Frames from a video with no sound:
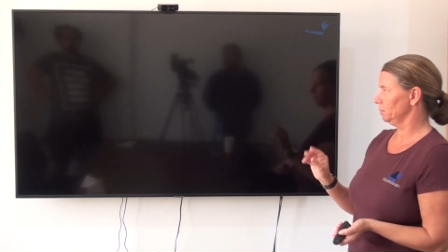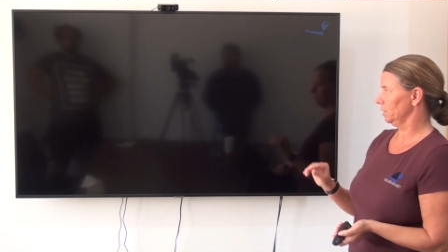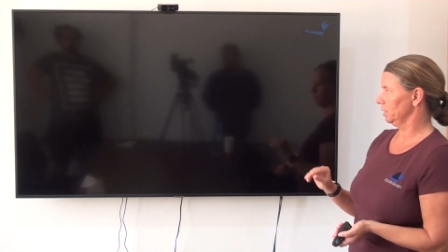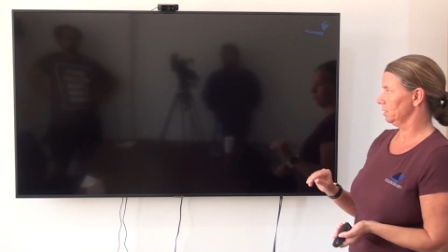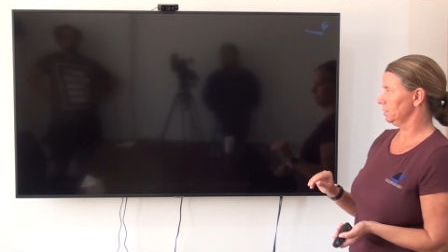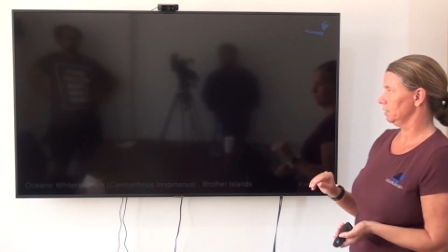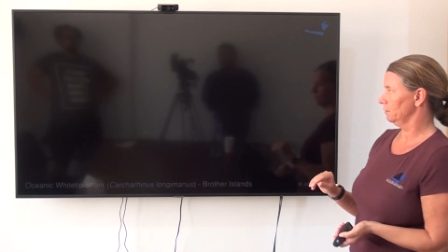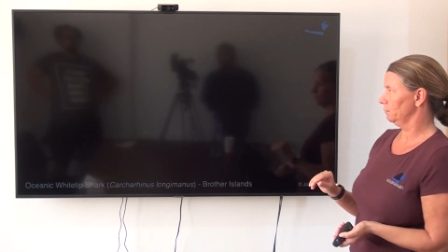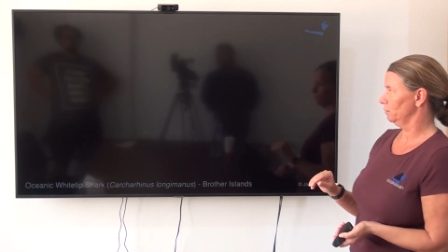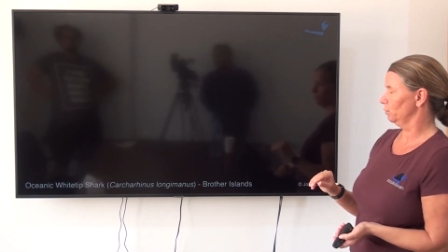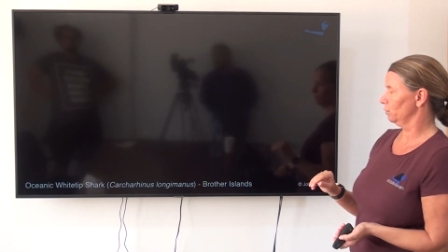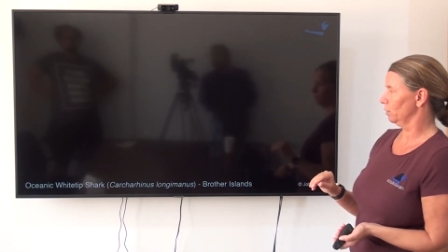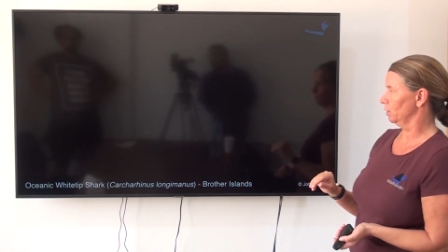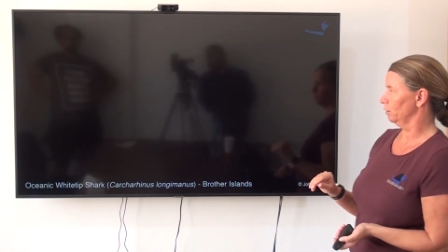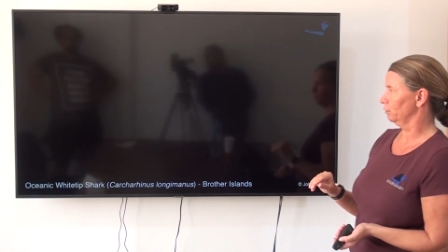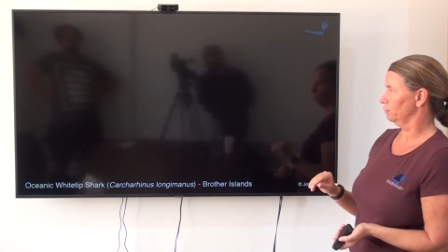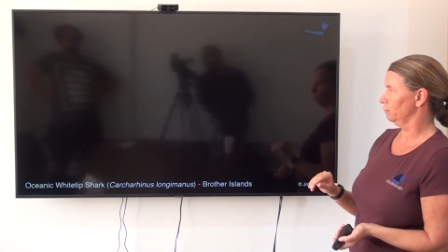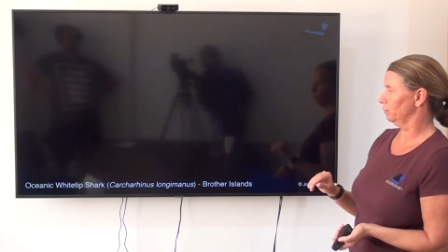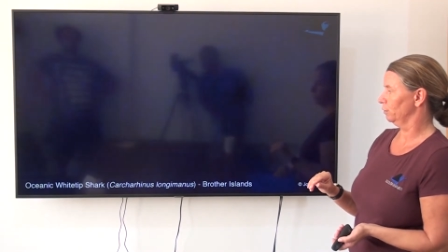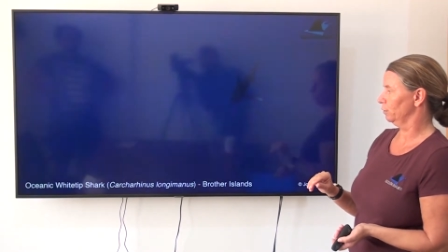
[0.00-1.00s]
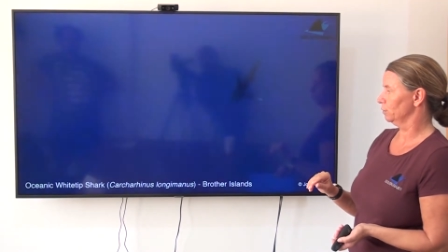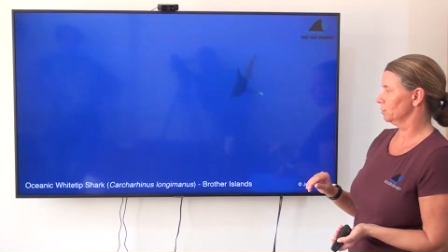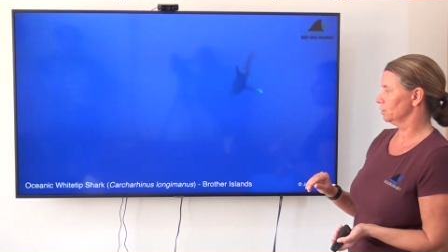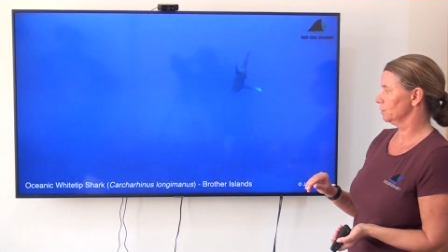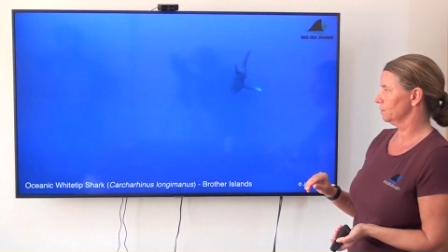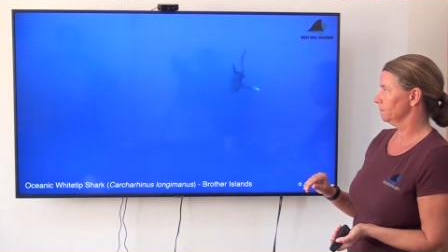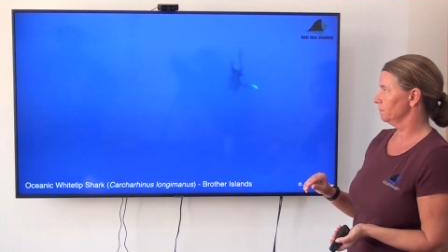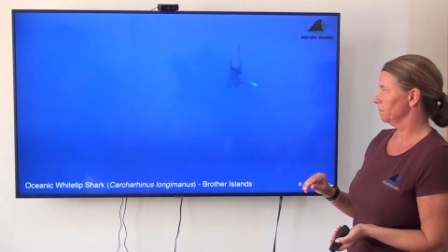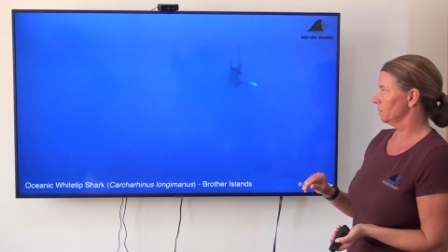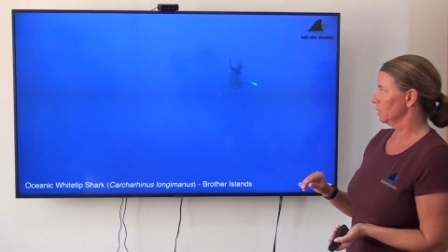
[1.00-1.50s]
but let's have a look at it
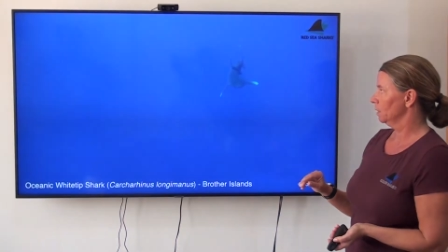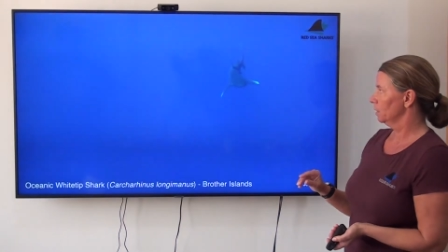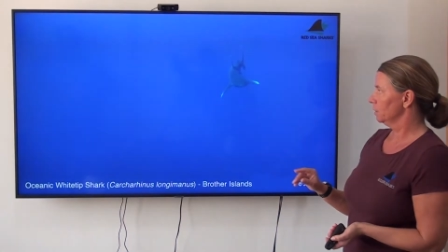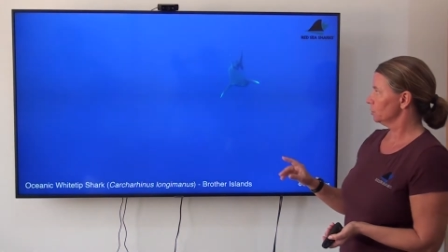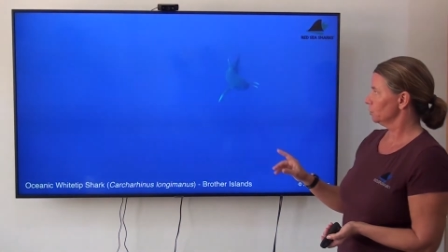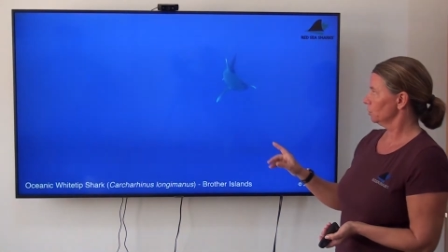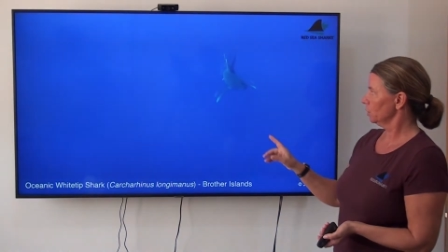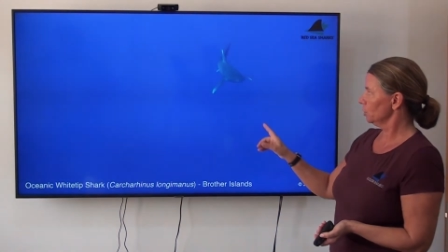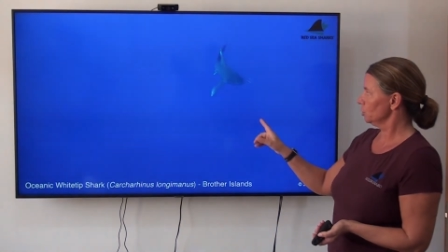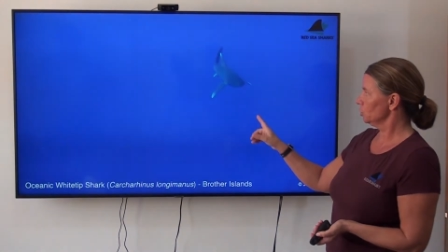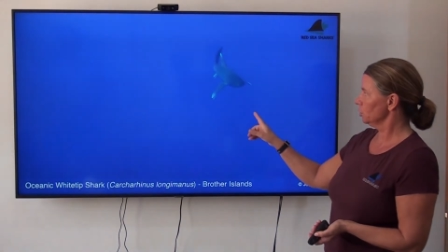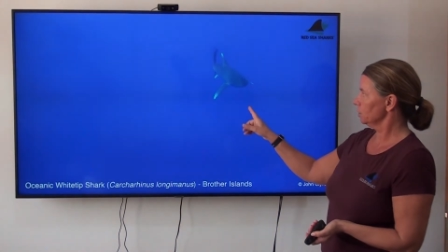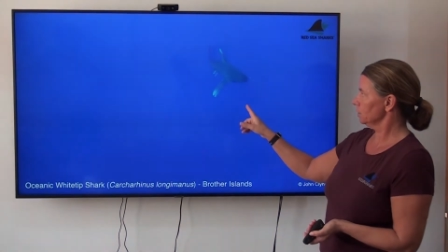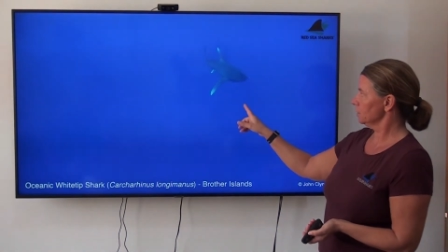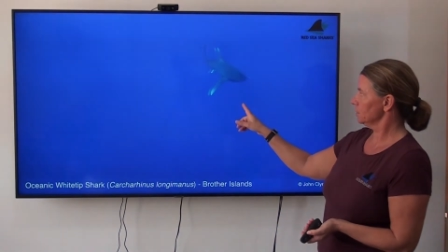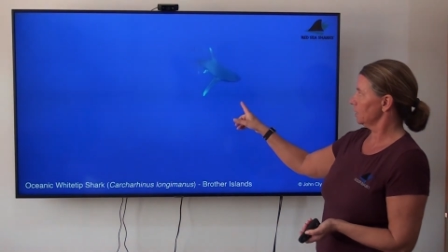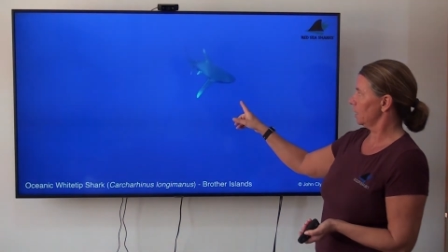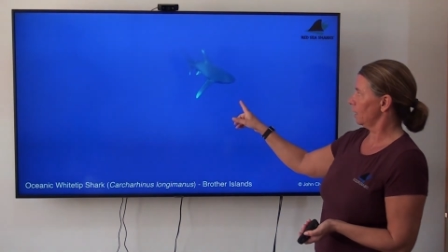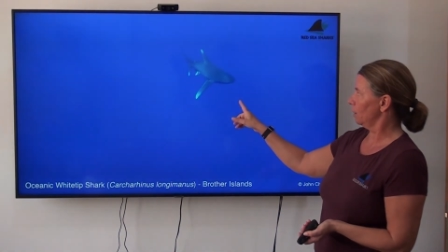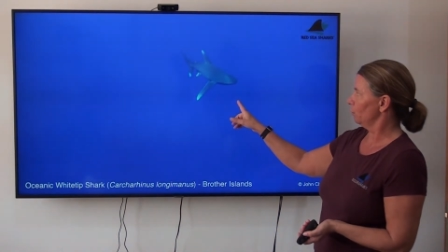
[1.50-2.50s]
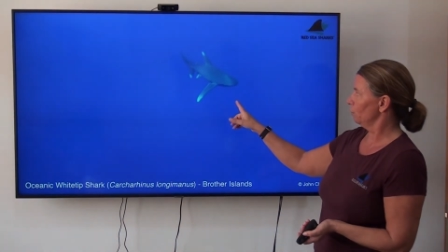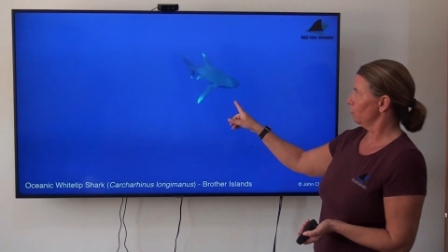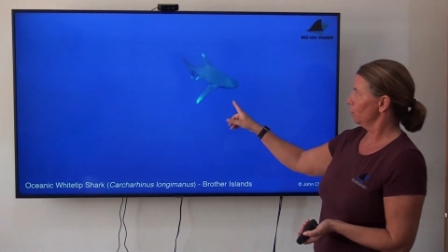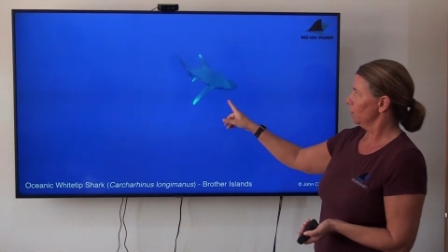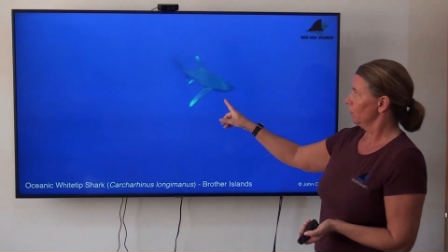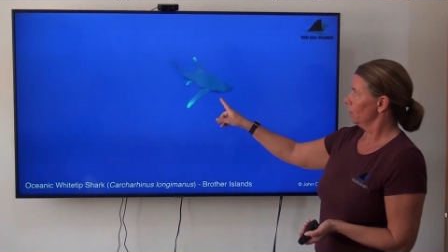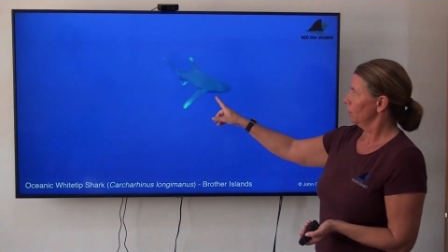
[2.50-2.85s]
first. So here she is now.